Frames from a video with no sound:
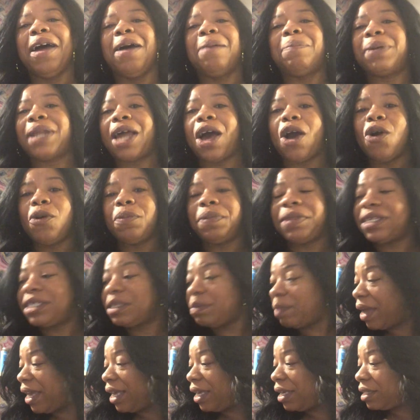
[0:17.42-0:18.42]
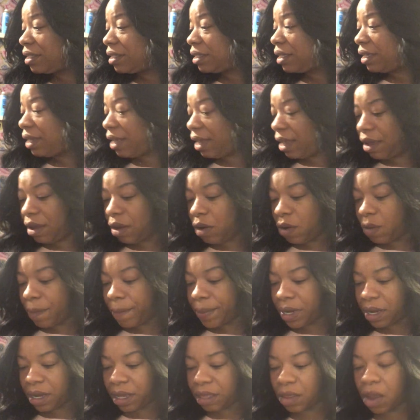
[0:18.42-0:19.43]
But I hope this mic is gonna help
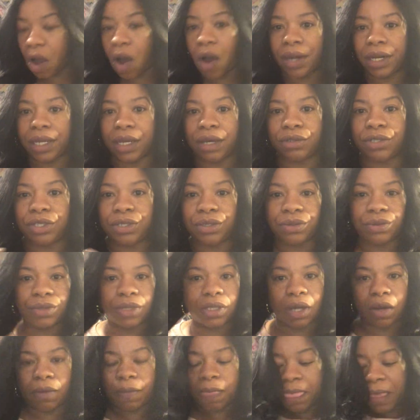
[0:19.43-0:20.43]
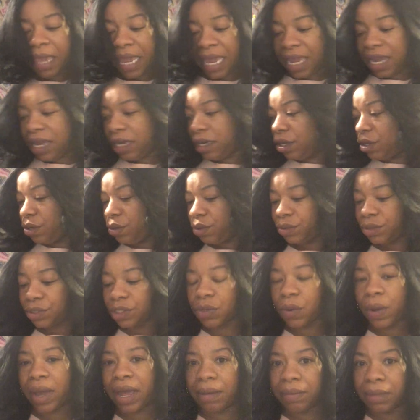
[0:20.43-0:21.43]
the audio too. So anywho,
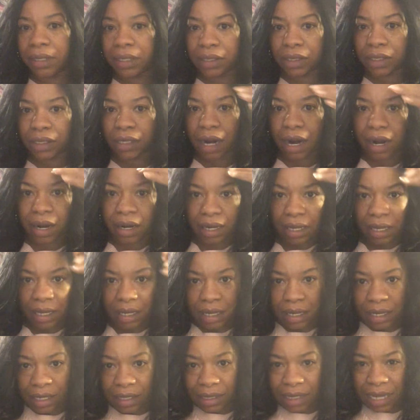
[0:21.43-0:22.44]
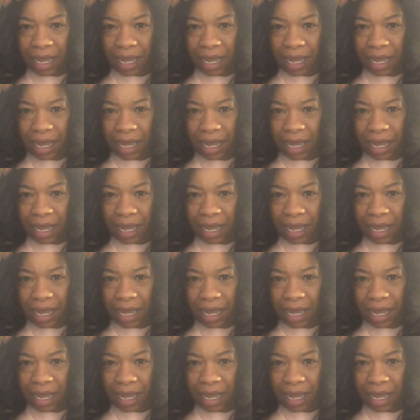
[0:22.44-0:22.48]
so how I'm gonna start is